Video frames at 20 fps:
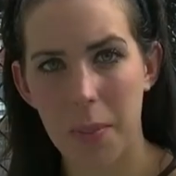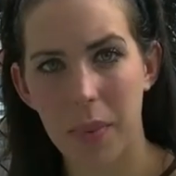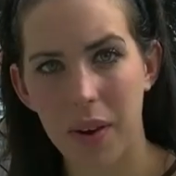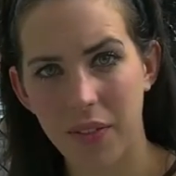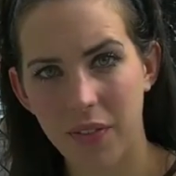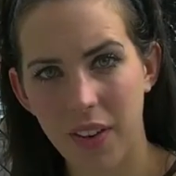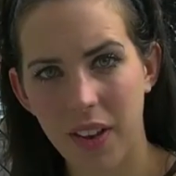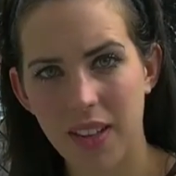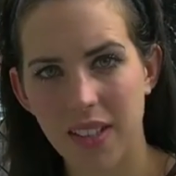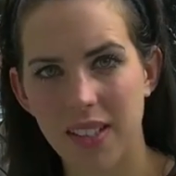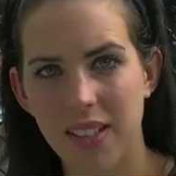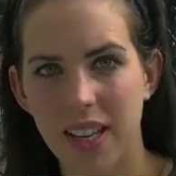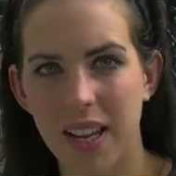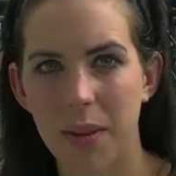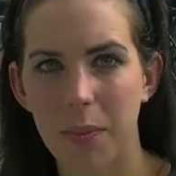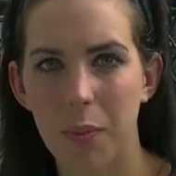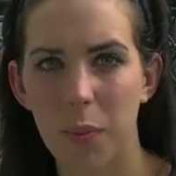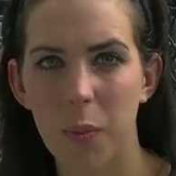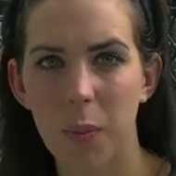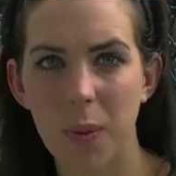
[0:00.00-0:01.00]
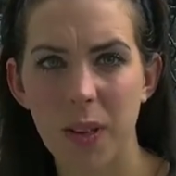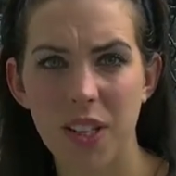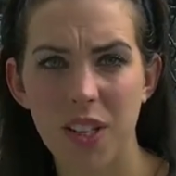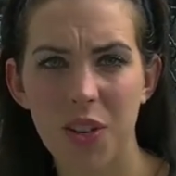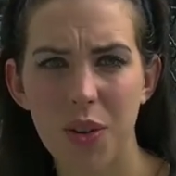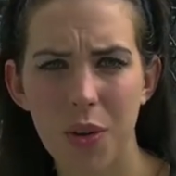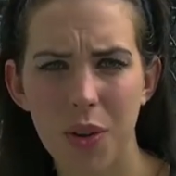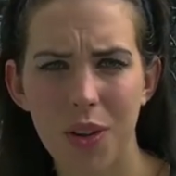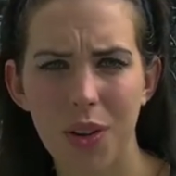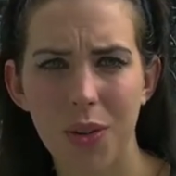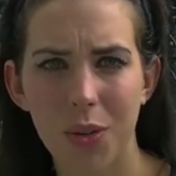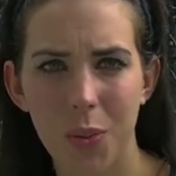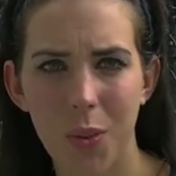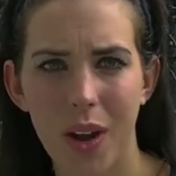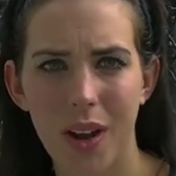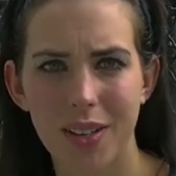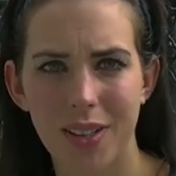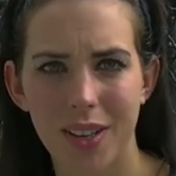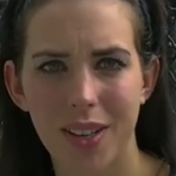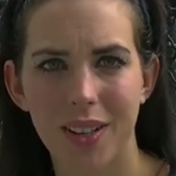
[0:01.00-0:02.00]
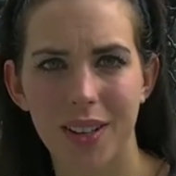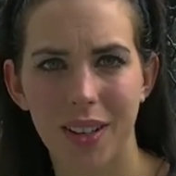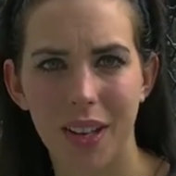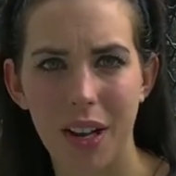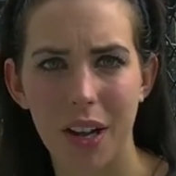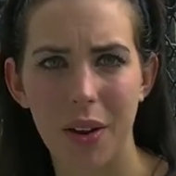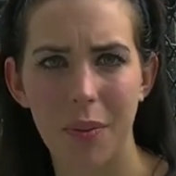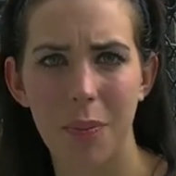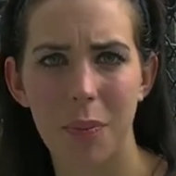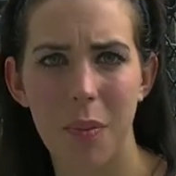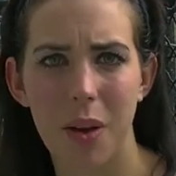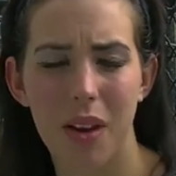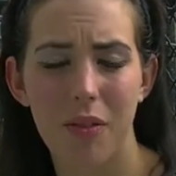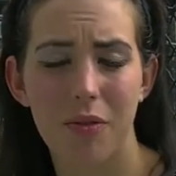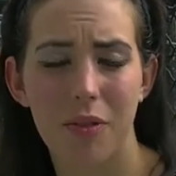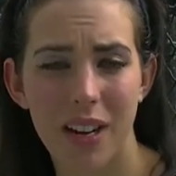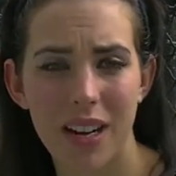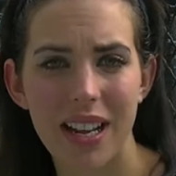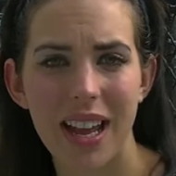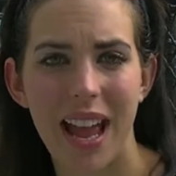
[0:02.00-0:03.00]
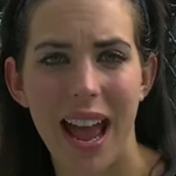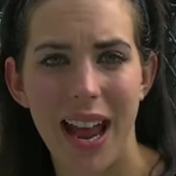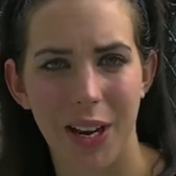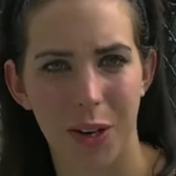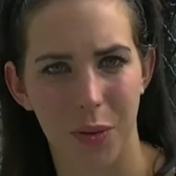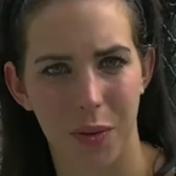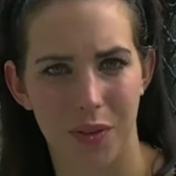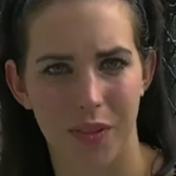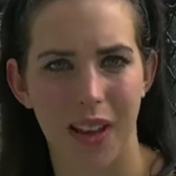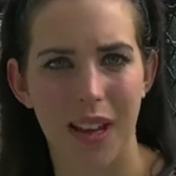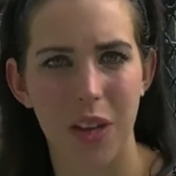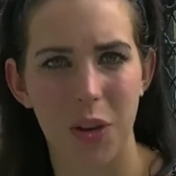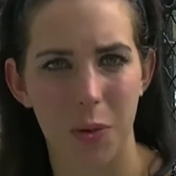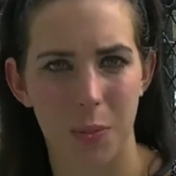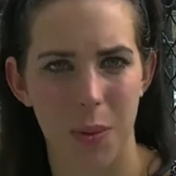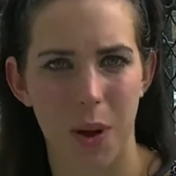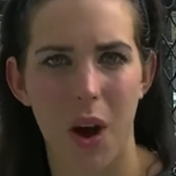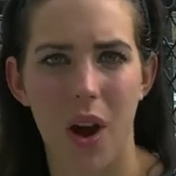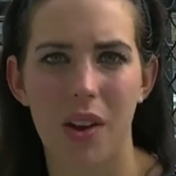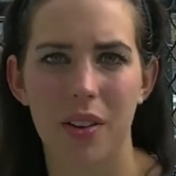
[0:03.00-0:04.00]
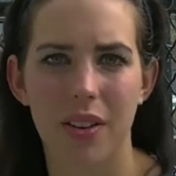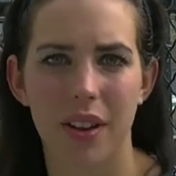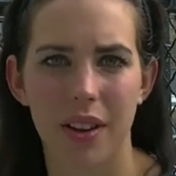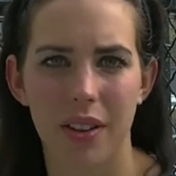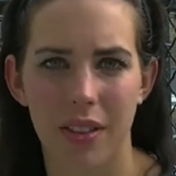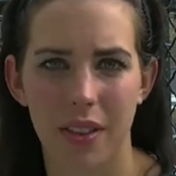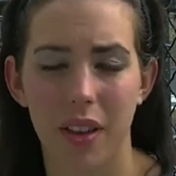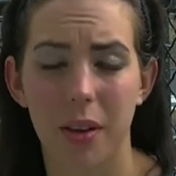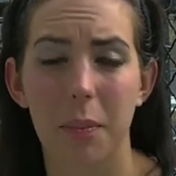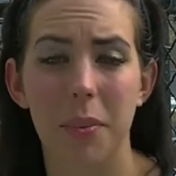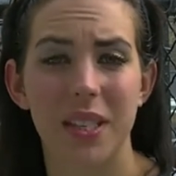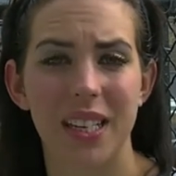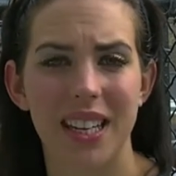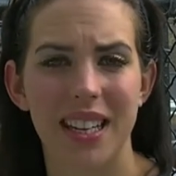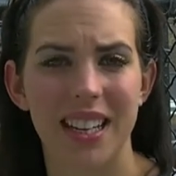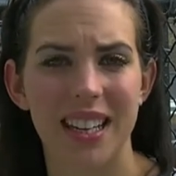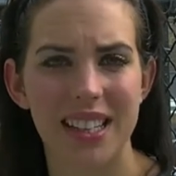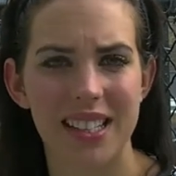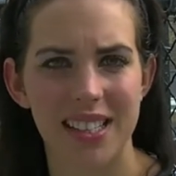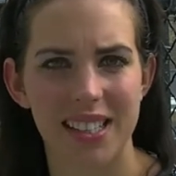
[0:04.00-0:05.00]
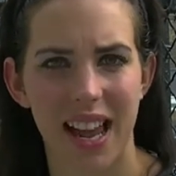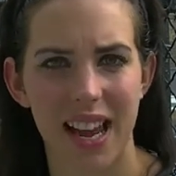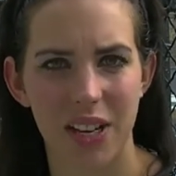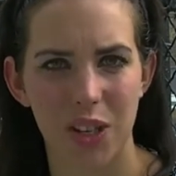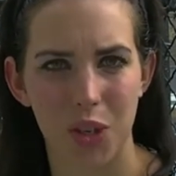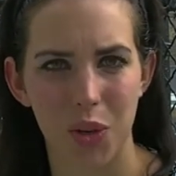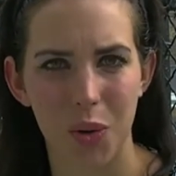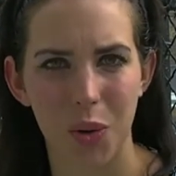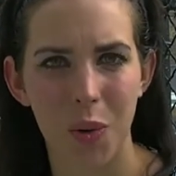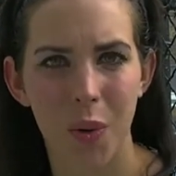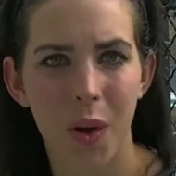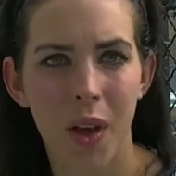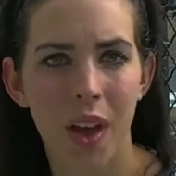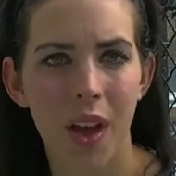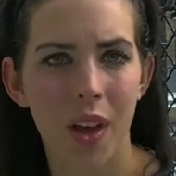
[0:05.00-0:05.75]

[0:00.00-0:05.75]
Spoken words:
My first tip would be to not use words that are going to really aggravate your partner that are particularly sexual.